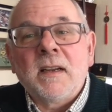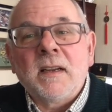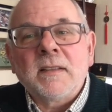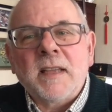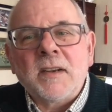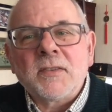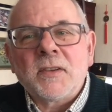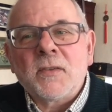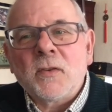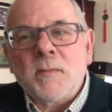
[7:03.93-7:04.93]
tends to
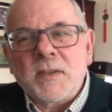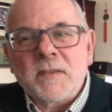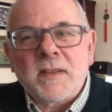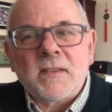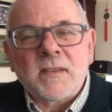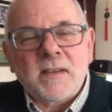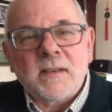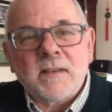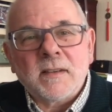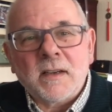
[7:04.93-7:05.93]
throw much of that
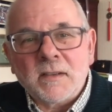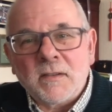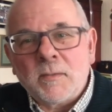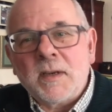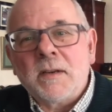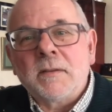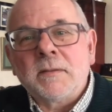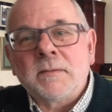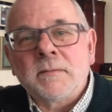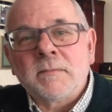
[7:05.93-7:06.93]
theory out of the window.
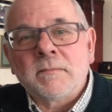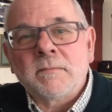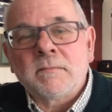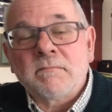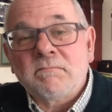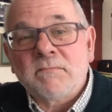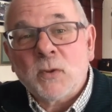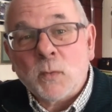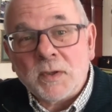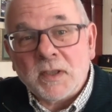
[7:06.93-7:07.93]
So,
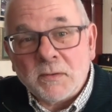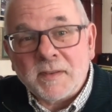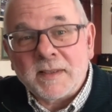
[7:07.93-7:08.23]
what do you think?